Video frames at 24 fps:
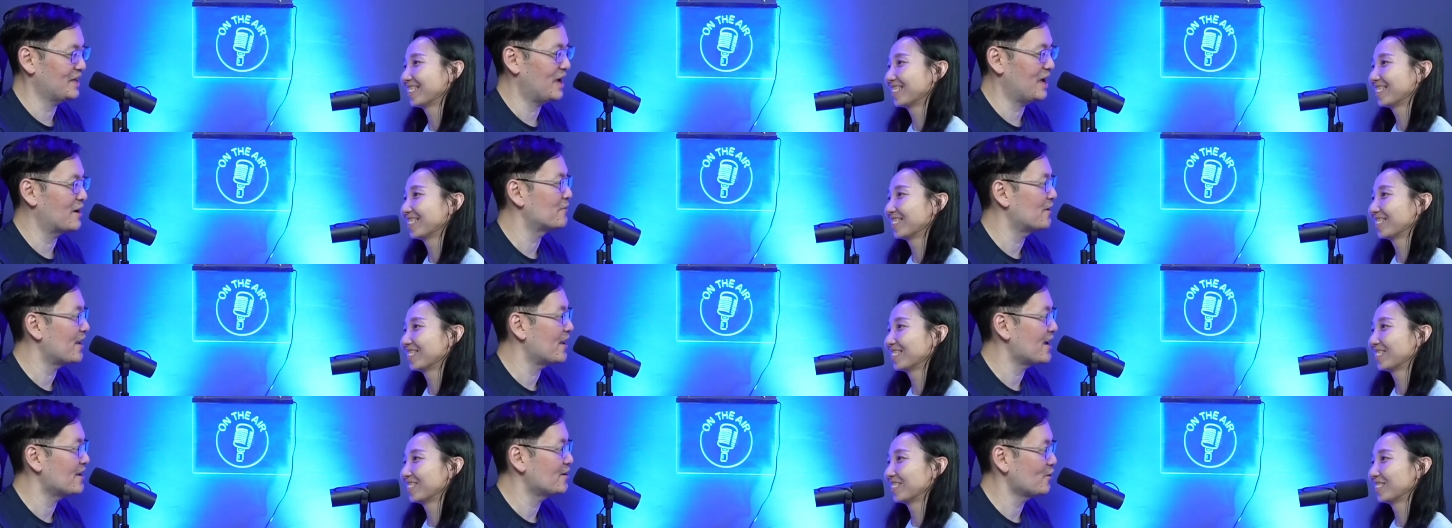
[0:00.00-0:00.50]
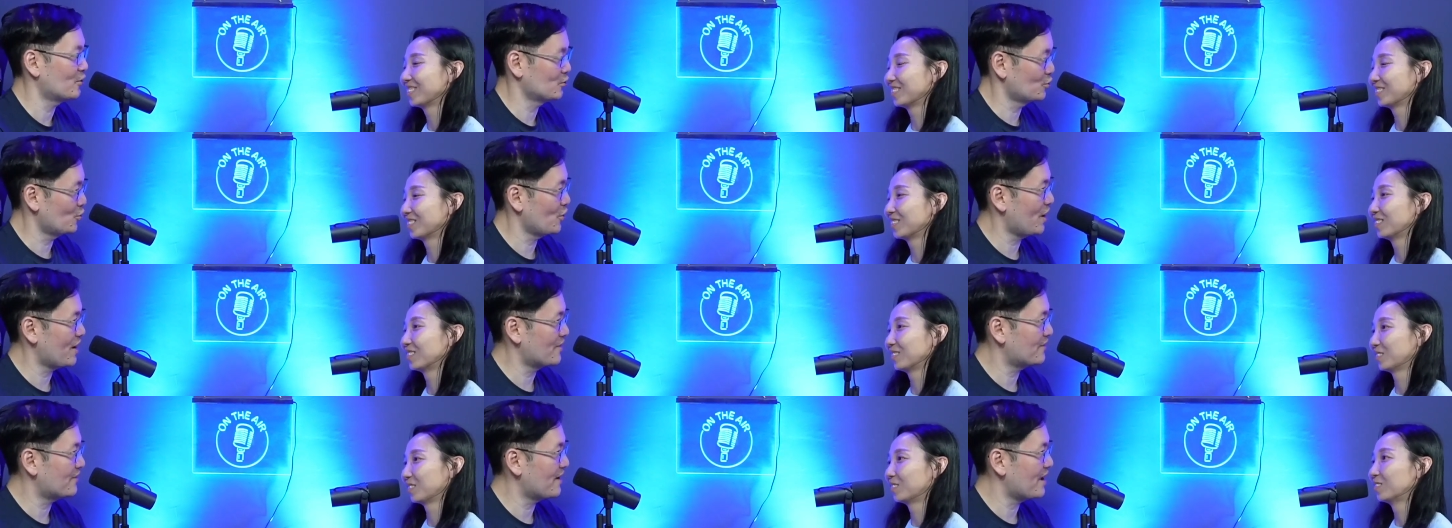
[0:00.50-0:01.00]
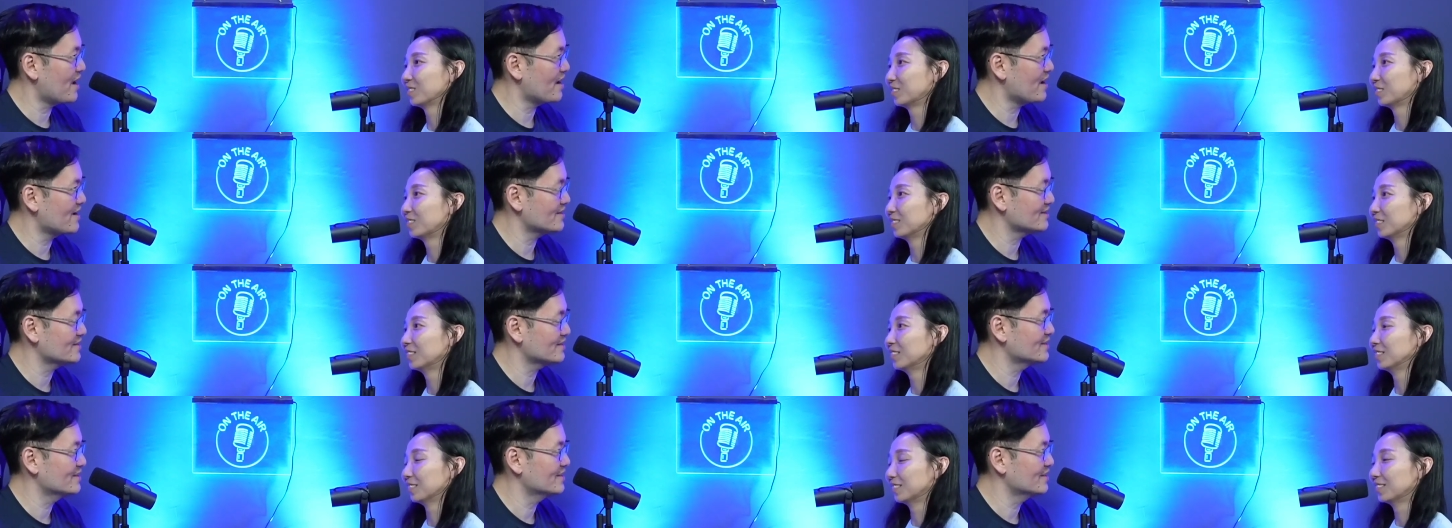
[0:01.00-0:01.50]
Speaker 1: have land or don't have
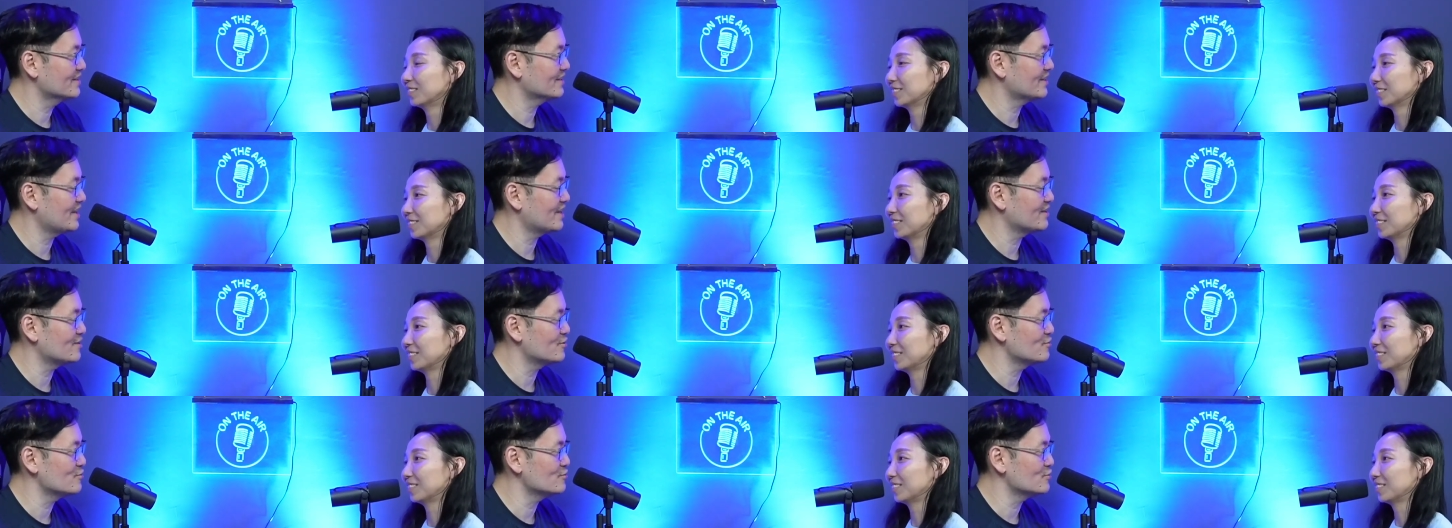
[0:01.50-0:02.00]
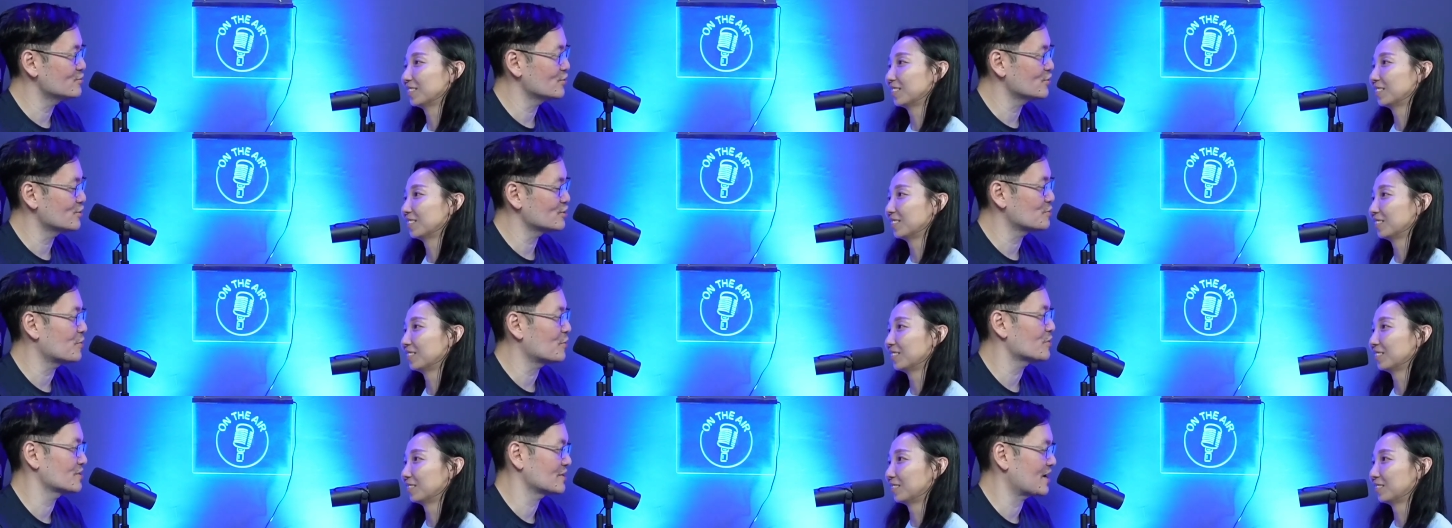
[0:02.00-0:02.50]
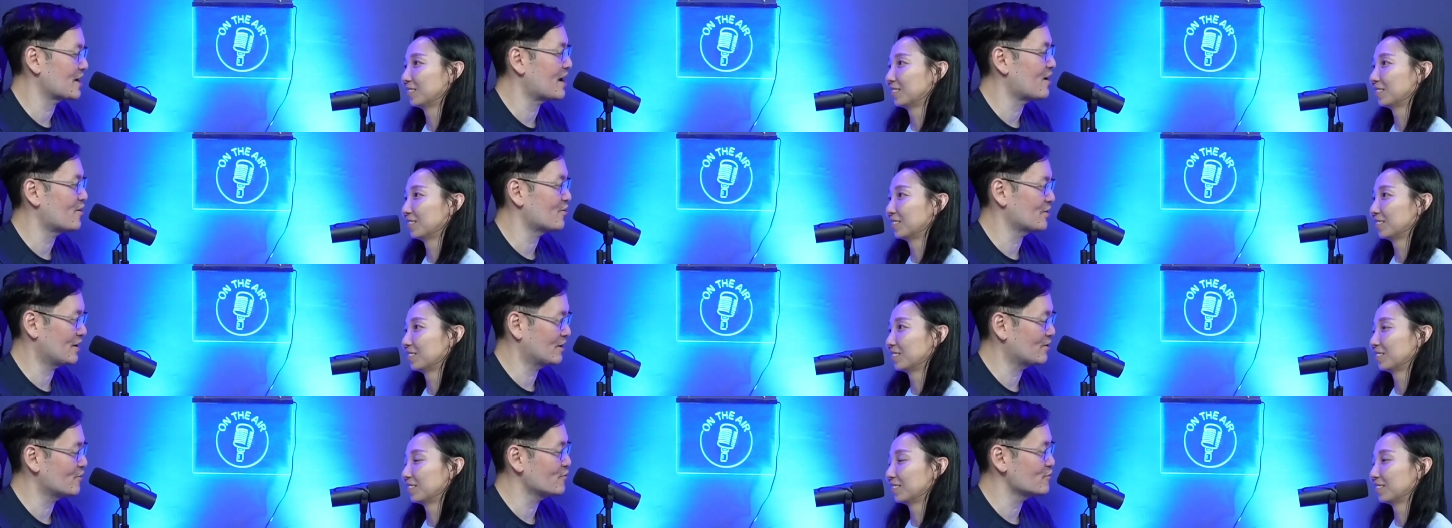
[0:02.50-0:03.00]
land, can use your sports car
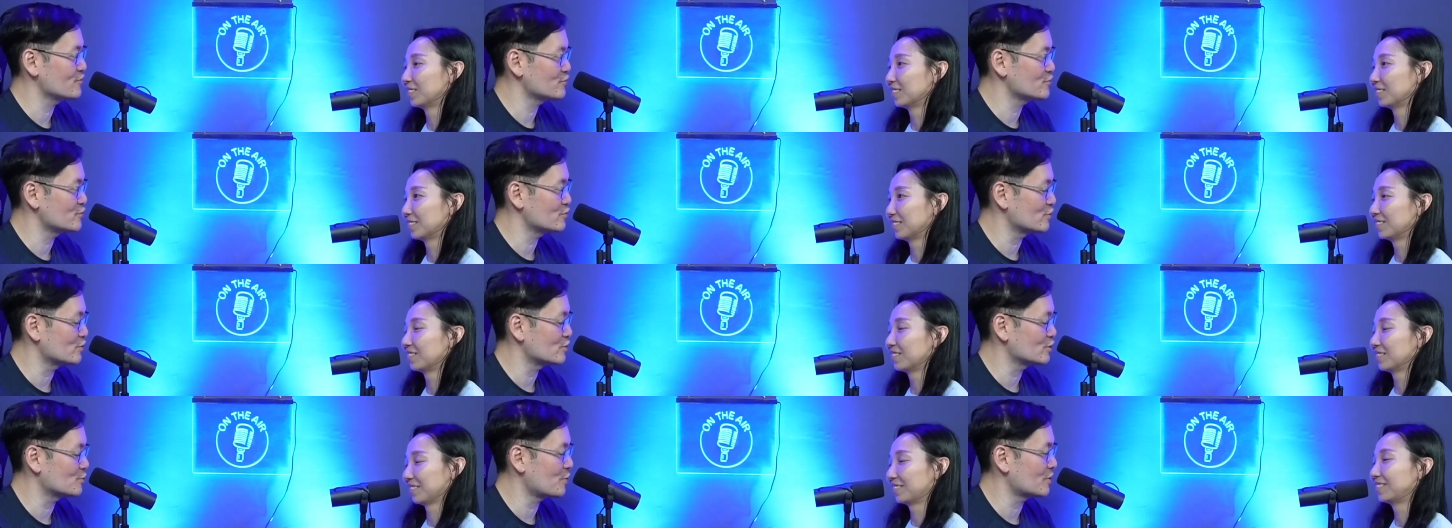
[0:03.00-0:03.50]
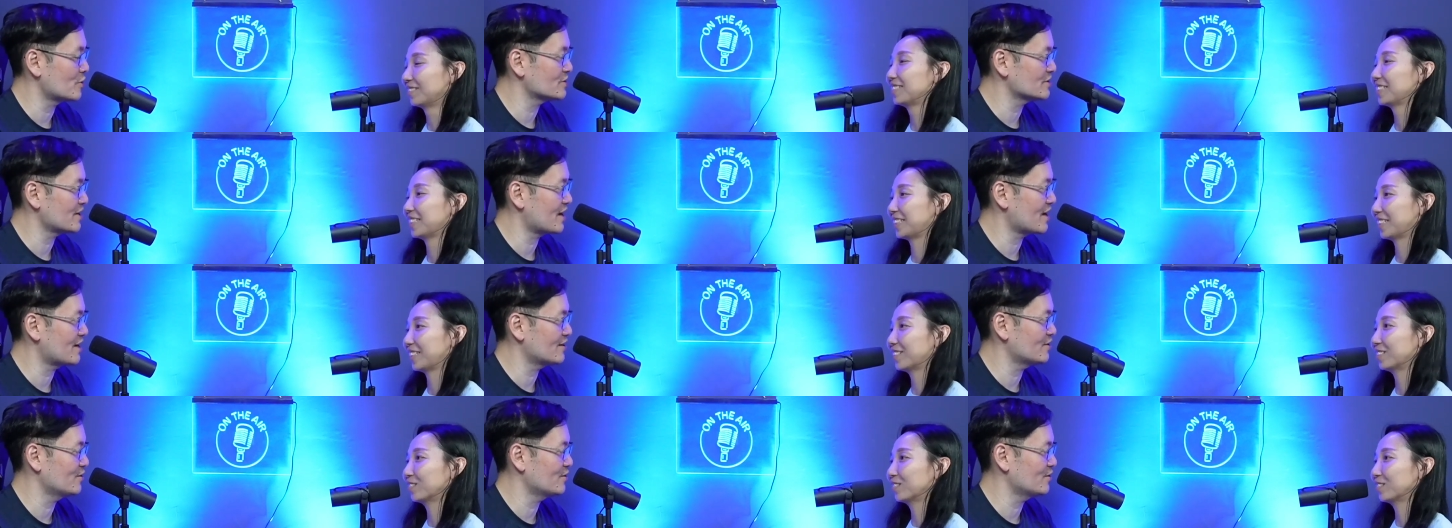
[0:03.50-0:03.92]
or cannot use your sports car.